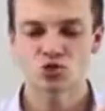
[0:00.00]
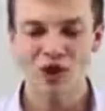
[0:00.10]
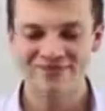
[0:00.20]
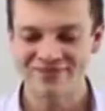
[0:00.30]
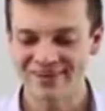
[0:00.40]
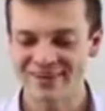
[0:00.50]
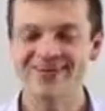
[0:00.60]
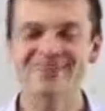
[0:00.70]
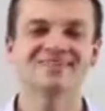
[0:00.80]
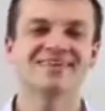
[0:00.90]

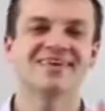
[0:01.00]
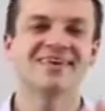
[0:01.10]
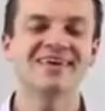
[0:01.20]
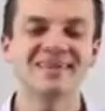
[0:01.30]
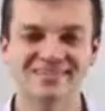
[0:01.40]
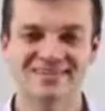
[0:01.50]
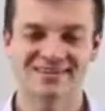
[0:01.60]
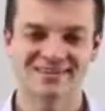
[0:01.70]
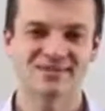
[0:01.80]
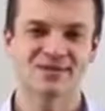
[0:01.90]
Traffic is the
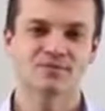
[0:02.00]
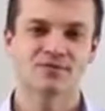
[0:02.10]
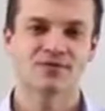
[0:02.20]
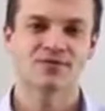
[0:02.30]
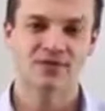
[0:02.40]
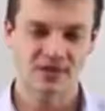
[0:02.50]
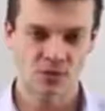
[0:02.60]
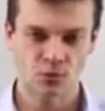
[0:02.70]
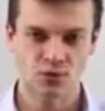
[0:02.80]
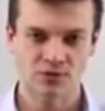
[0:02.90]
easiest
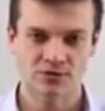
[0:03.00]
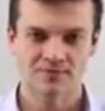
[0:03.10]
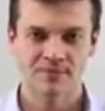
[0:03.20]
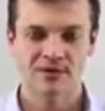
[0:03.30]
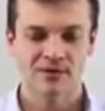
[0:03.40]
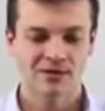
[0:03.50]
thing in the world.